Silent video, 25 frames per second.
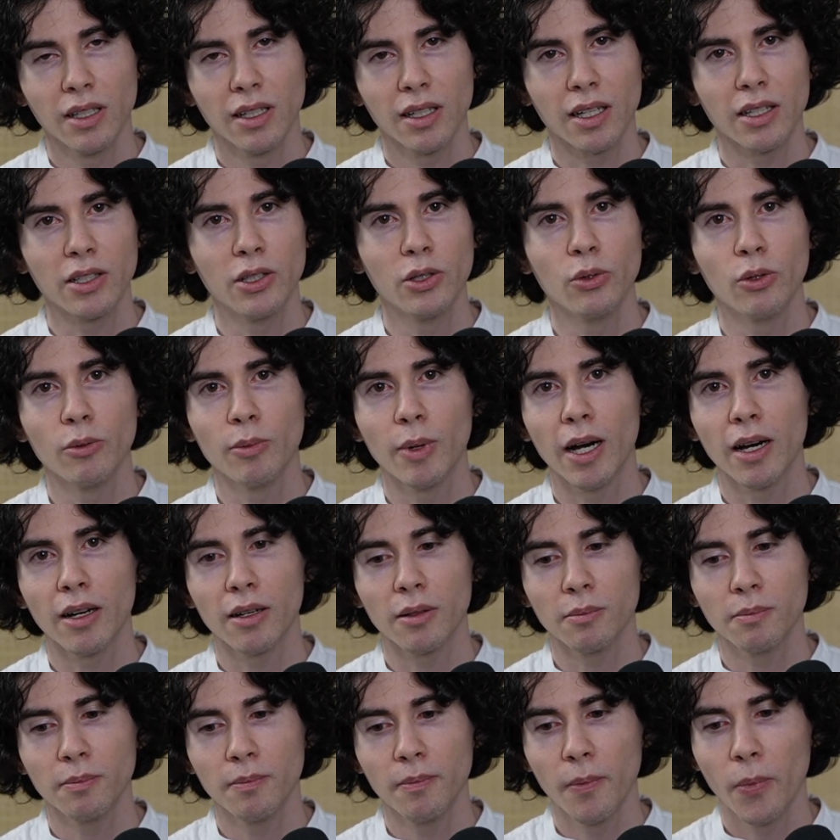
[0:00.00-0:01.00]
I knew about
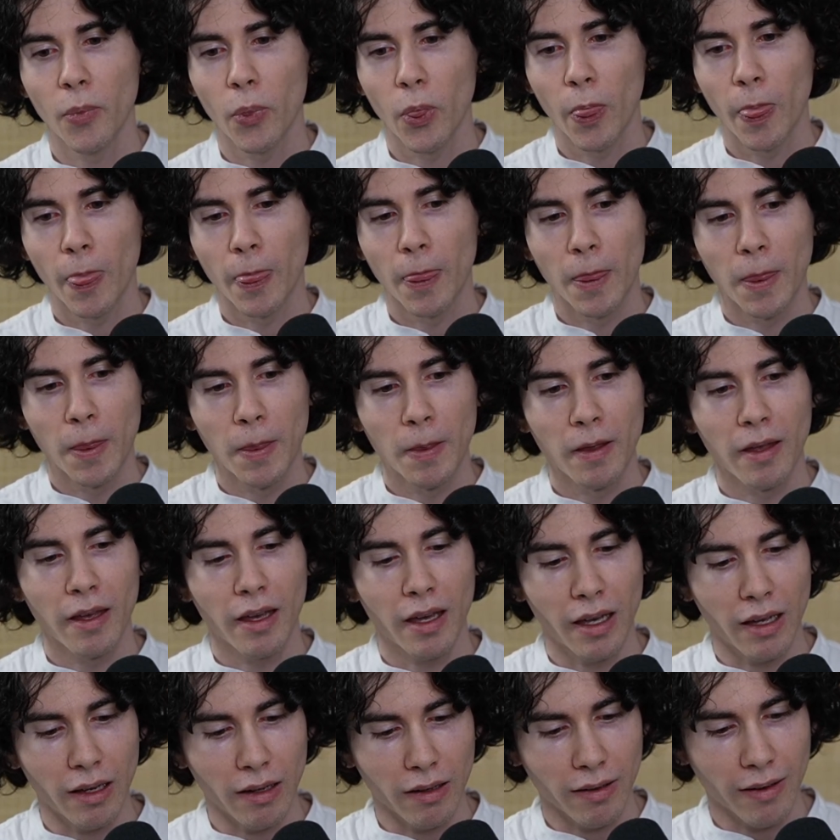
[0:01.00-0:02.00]
him.
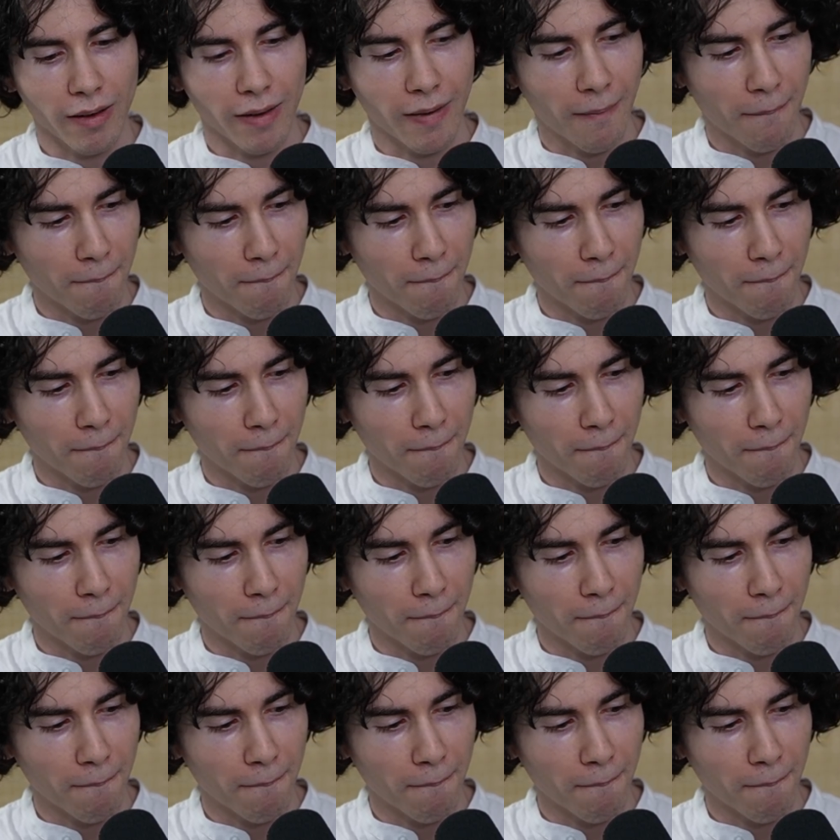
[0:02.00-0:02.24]
And